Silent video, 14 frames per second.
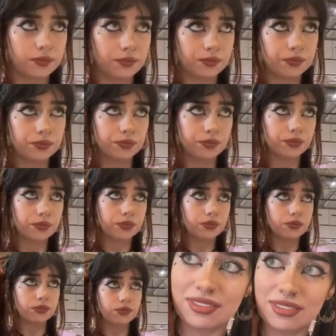
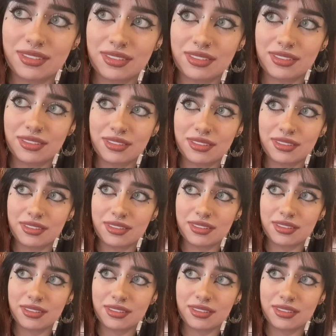Nothing is said.